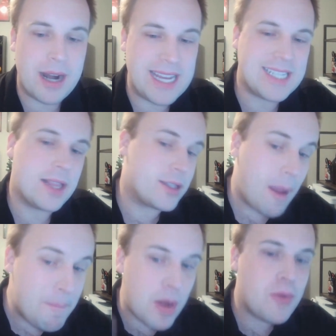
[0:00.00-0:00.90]
He said this
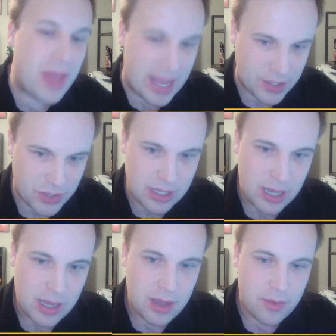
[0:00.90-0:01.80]
on both ends,
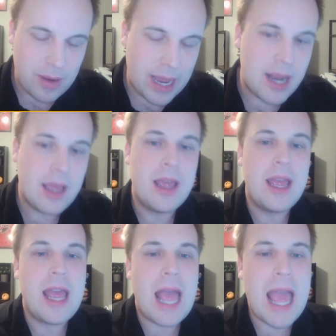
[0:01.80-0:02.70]
right?
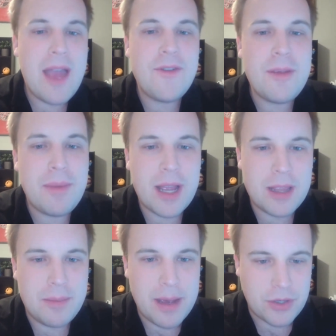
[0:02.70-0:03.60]
Everybody on
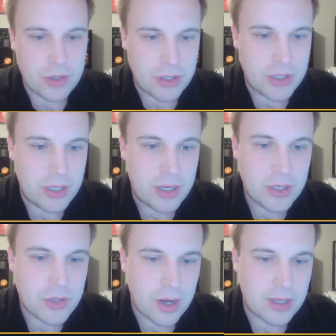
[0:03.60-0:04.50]
the Pacers
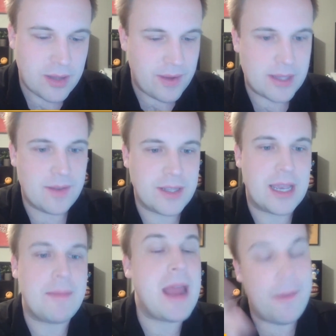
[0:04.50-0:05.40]
struggled defensively in this
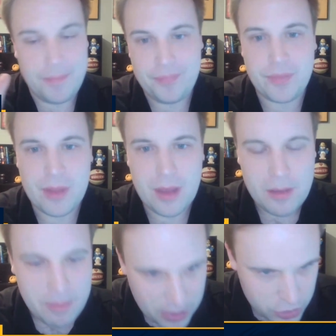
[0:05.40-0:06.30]
game. Now,
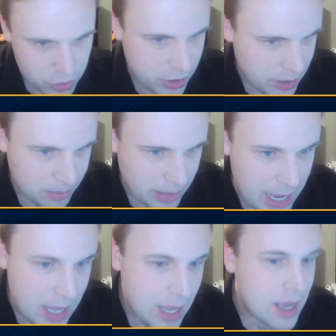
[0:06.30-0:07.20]
Miles Turner didn't
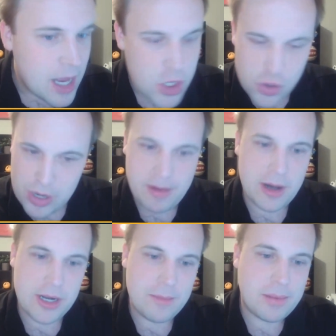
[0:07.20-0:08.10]
play. Andrew
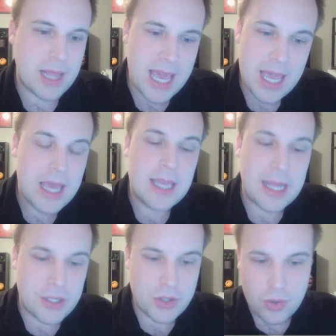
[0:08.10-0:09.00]
Nembhard didn't play.
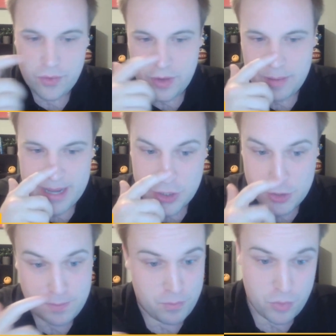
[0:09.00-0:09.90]
That's two of their
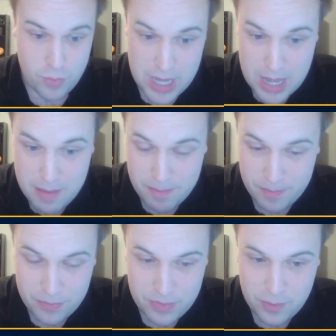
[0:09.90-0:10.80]
best three
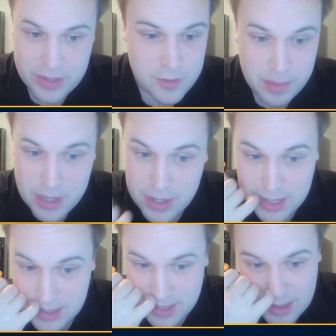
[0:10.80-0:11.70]
defensive players
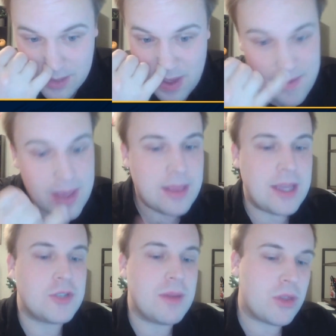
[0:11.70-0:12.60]
this season, maybe.
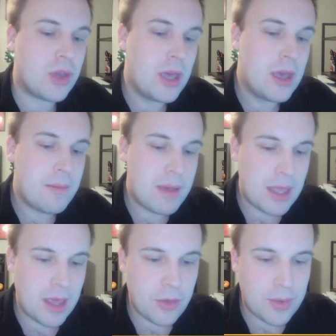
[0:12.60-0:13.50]
Neesmith being
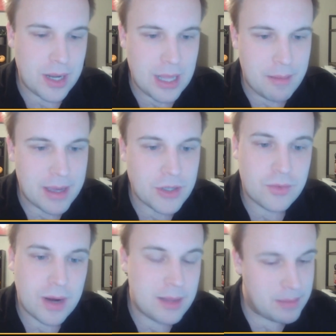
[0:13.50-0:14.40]
the other one in that mix,
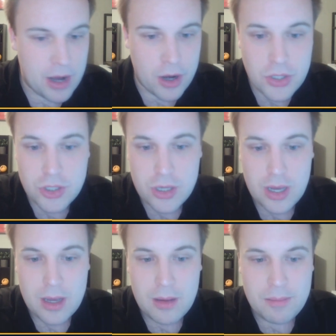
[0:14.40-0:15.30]
right? That hurts.
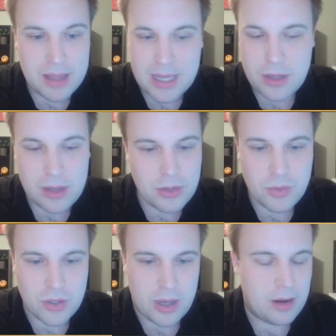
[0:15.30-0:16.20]
But this
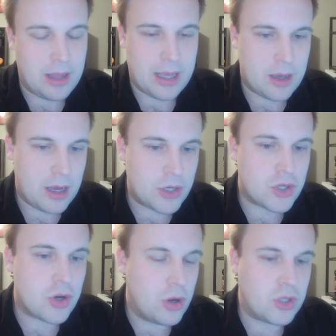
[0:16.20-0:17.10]
was like
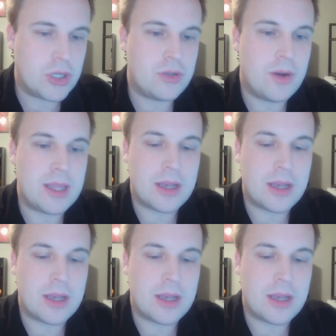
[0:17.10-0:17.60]
atrocious, right?